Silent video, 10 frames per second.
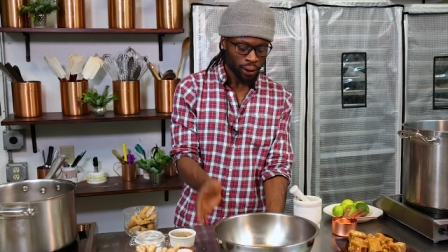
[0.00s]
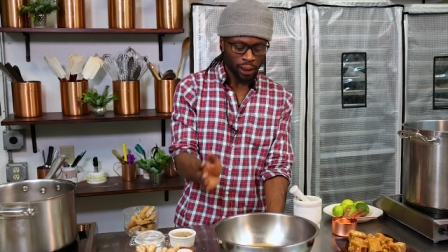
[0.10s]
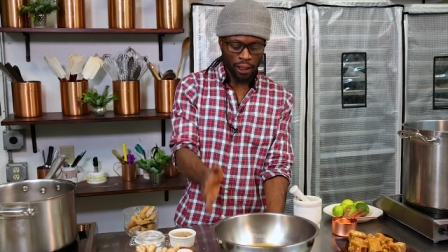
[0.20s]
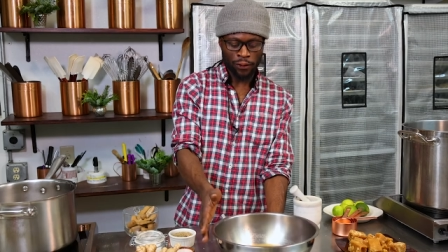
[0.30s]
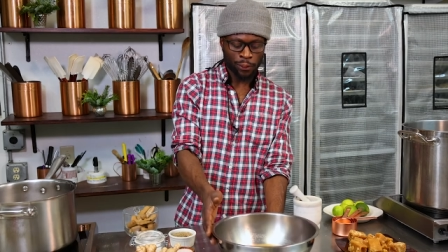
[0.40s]

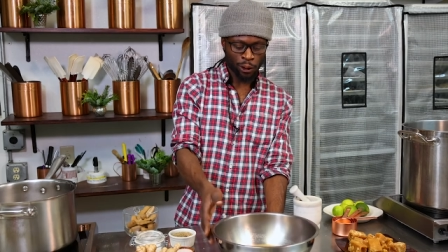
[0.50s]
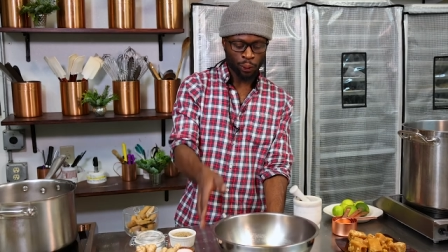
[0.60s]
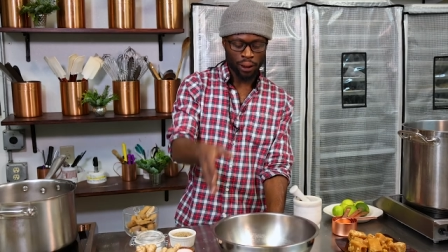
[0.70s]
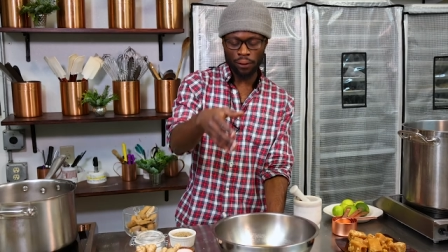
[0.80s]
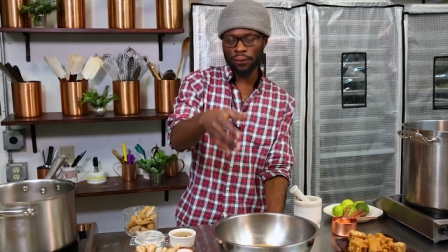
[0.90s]
The difference
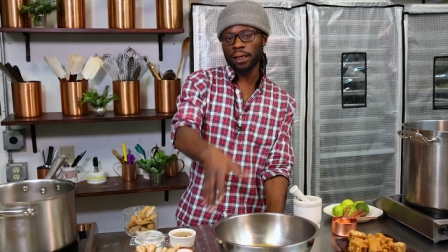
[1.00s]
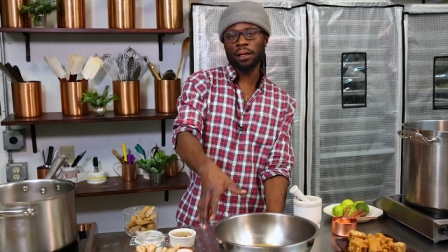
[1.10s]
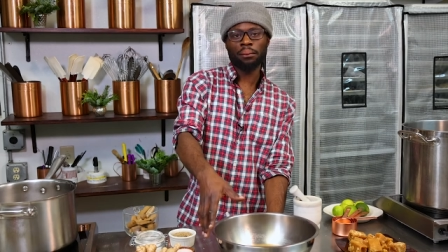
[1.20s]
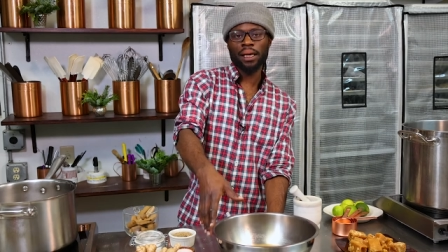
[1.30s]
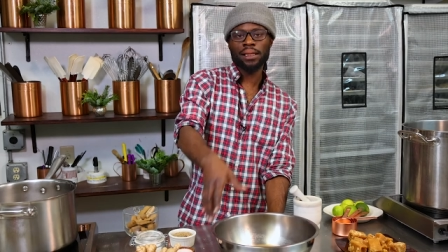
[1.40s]
between the
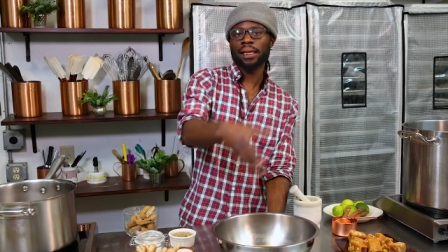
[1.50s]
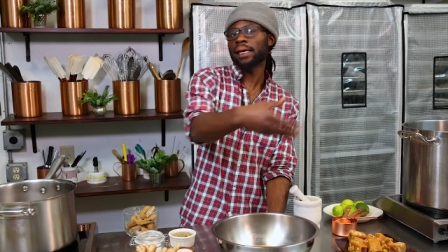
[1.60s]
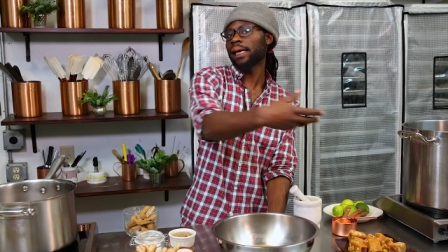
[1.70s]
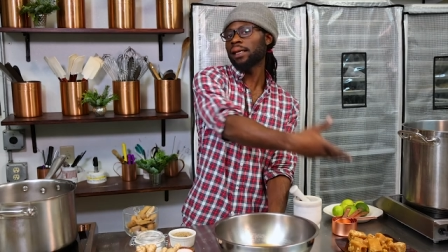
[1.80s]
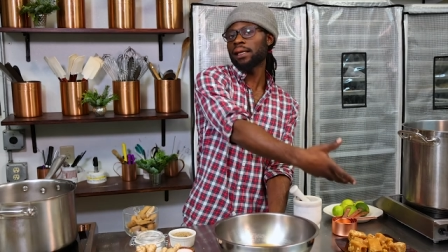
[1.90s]
Vietnamese
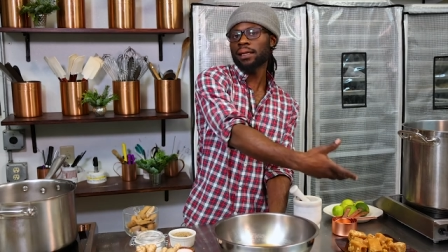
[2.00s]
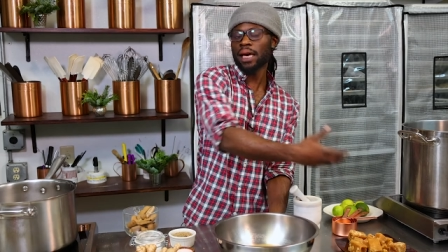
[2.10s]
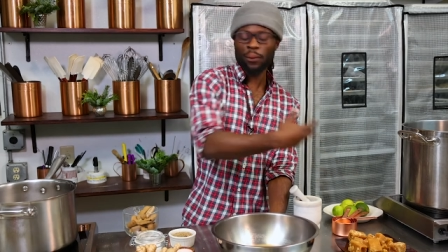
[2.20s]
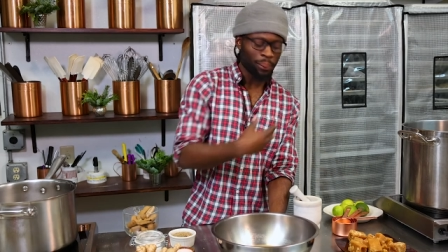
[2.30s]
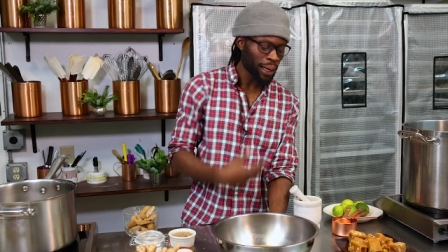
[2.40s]
and the
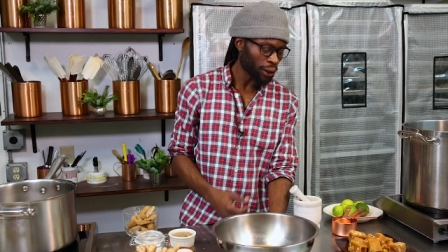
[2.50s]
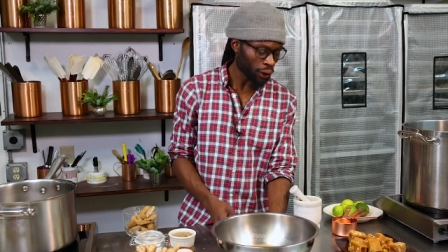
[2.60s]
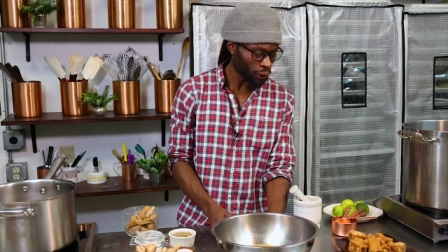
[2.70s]
Indian that we made